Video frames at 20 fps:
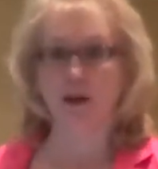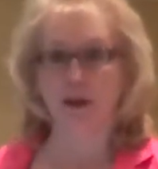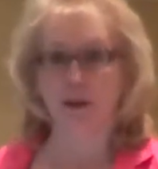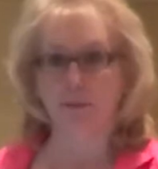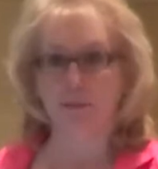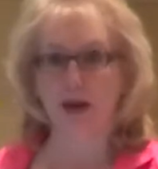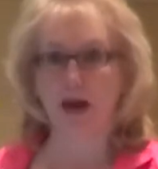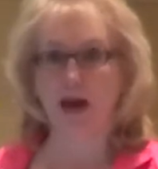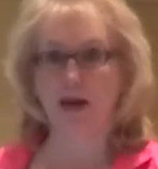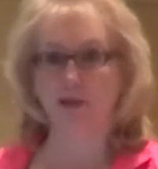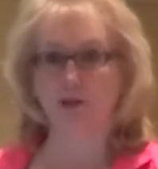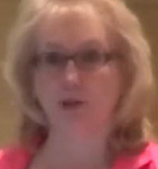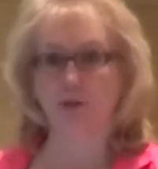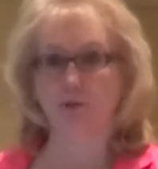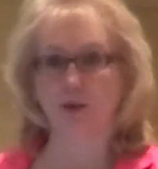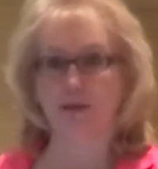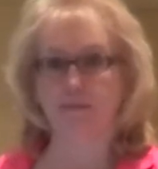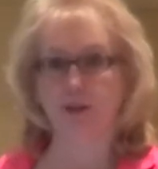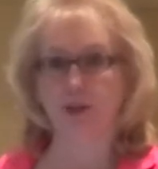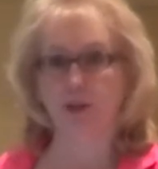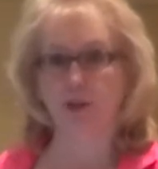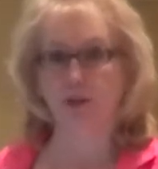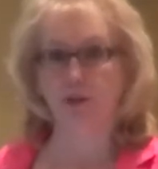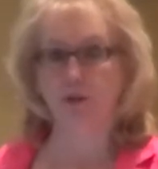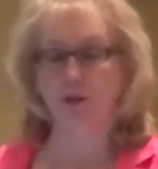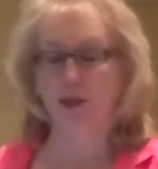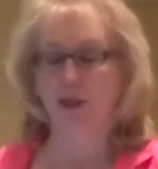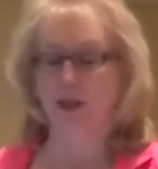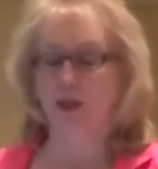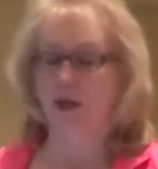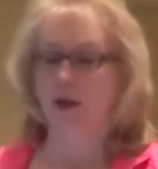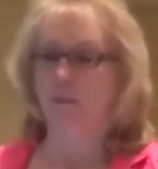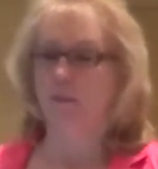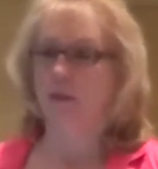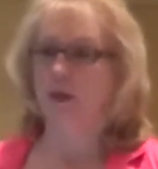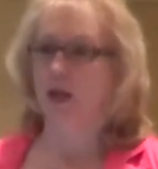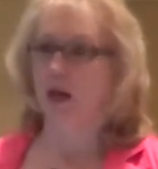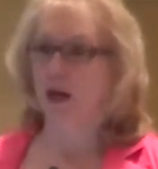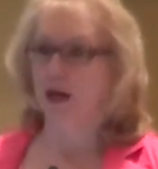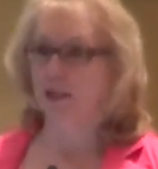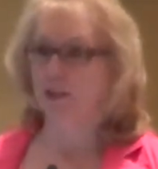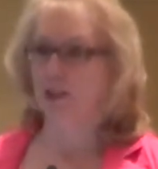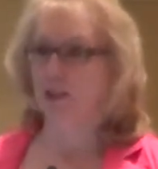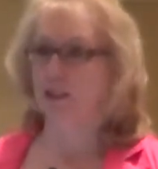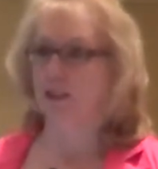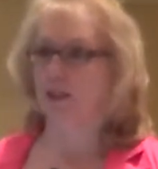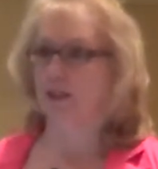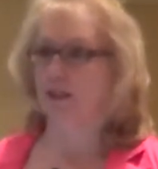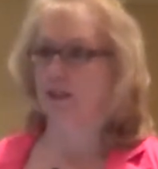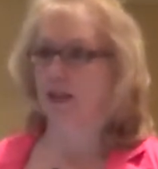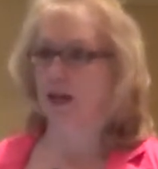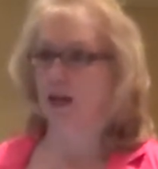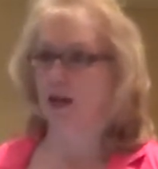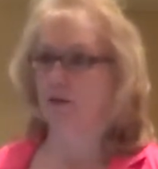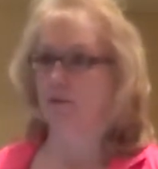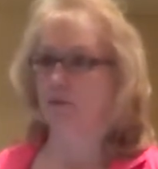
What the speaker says: impact your revenue, but I just thought that